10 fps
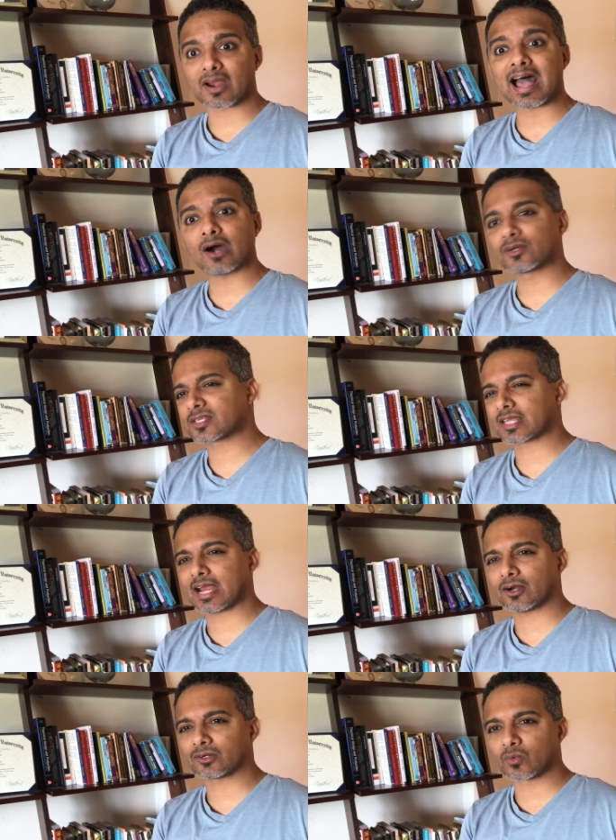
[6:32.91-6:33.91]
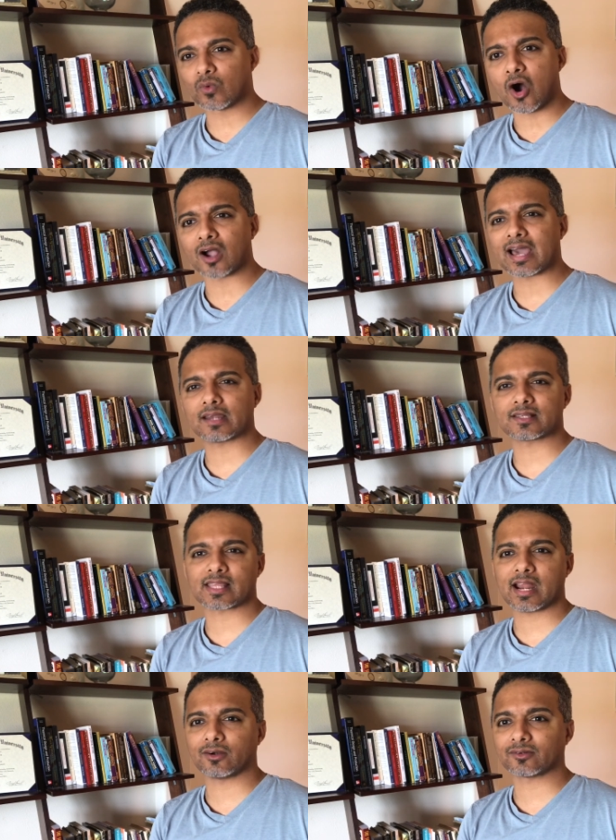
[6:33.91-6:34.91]
How does the character walk? How does the
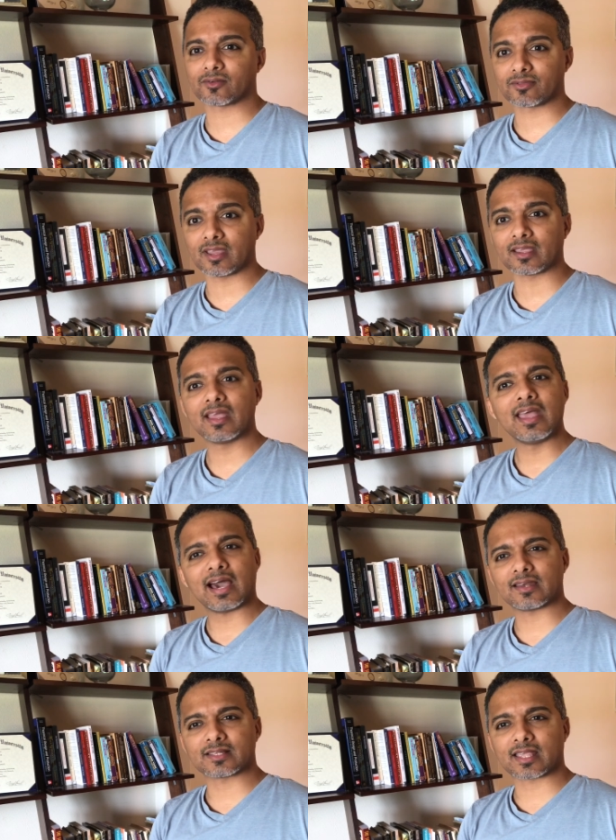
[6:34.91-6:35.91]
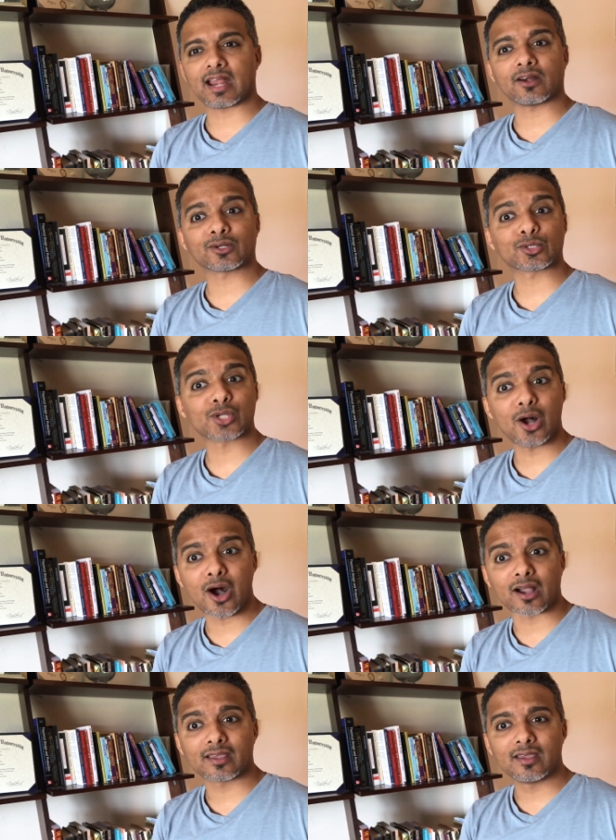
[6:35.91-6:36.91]
character think? How does the character
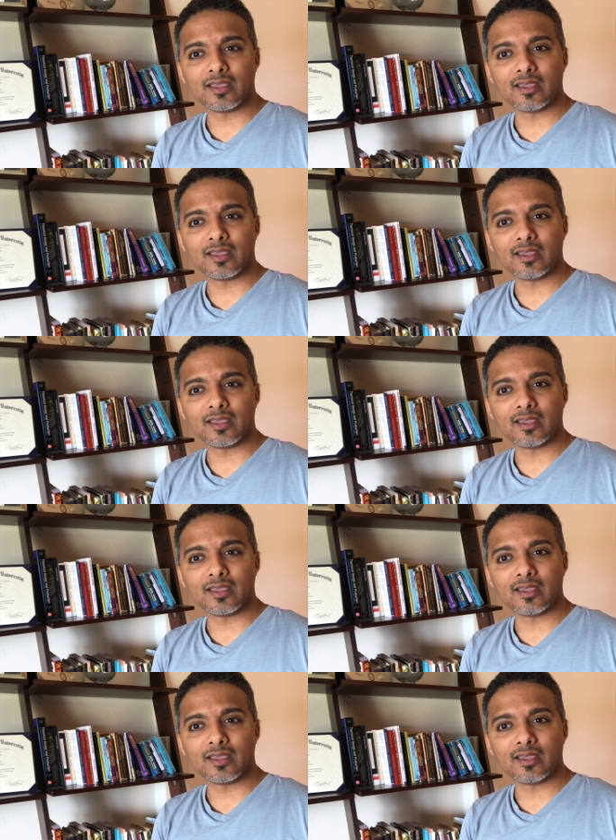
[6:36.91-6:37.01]
talk?